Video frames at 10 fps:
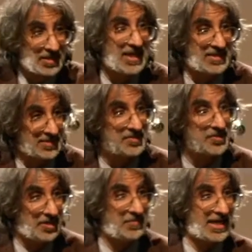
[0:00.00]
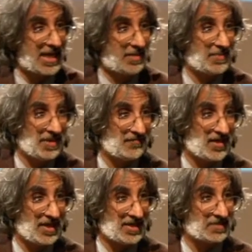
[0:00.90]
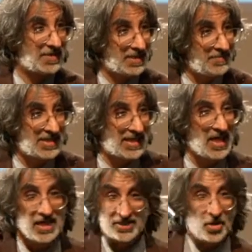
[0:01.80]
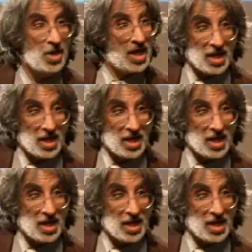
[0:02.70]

cases are going to be campaign finance. But let me take, so